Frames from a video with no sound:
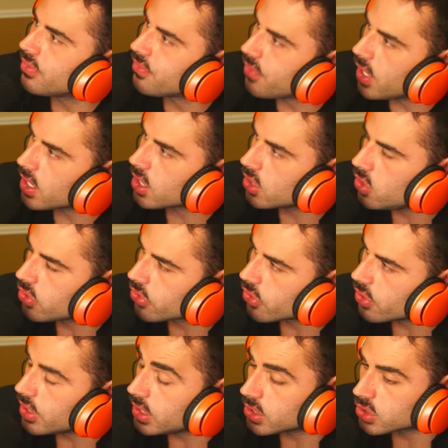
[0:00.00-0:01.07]
fuck are you
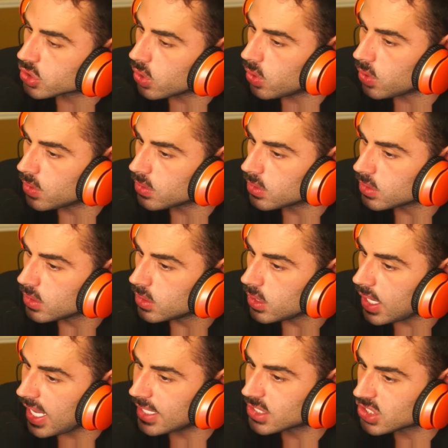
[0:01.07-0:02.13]
30 years old
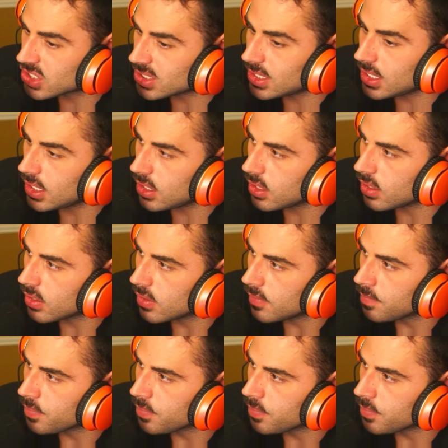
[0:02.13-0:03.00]
and still